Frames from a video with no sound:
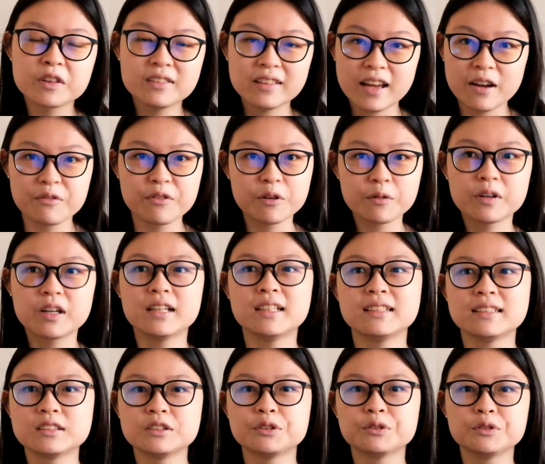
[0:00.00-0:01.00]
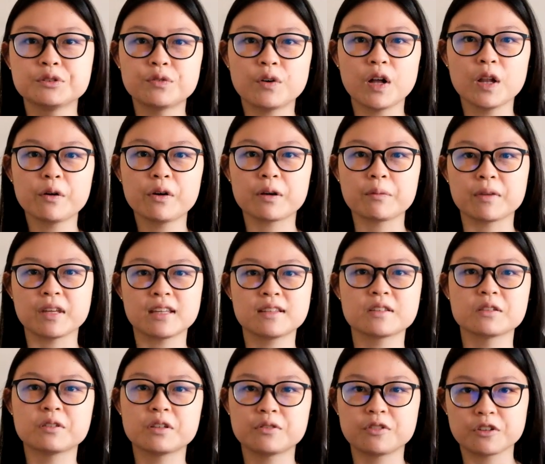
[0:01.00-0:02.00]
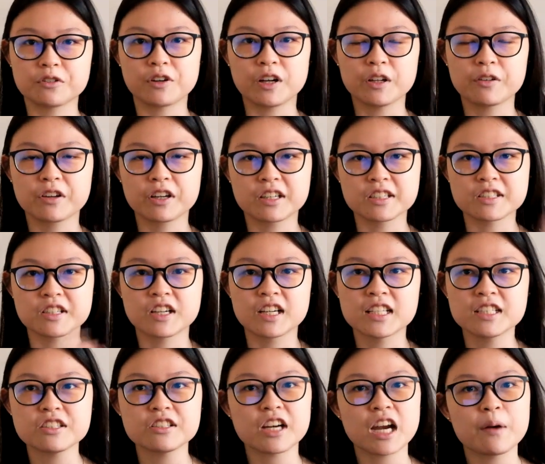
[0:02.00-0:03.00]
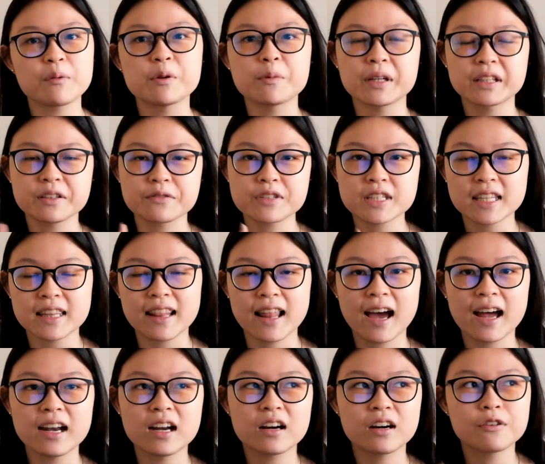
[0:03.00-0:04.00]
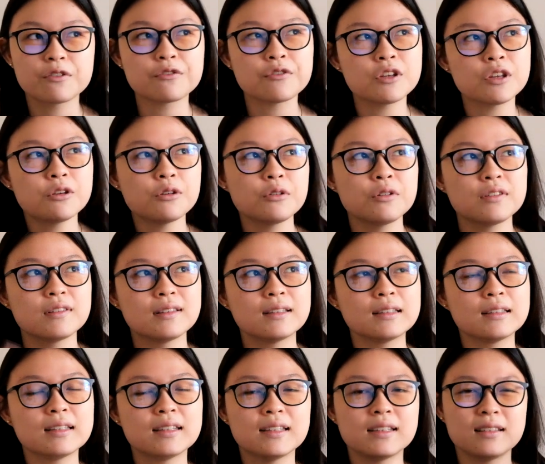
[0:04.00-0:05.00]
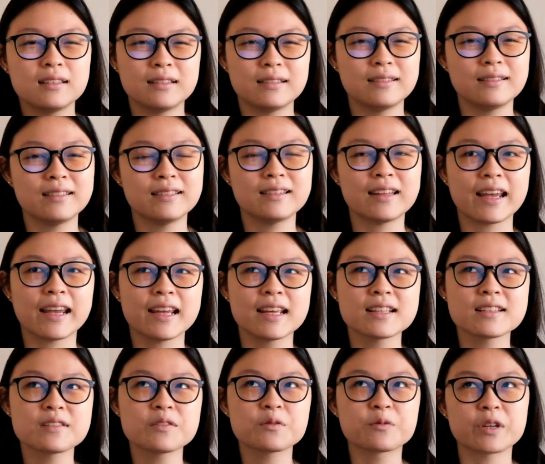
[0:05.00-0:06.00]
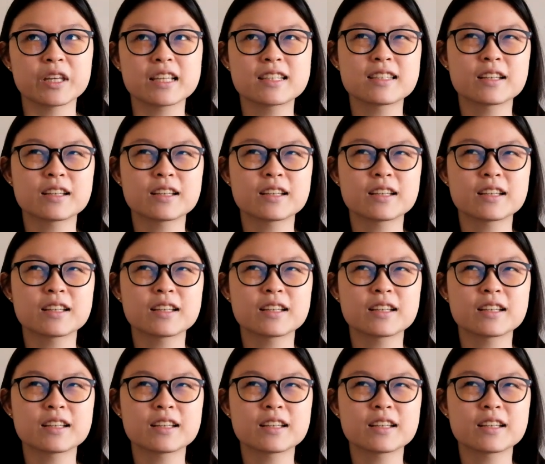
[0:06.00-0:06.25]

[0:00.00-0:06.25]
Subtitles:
everyone who's following me. So if you're following us on Instagram, you might have seen that a few weeks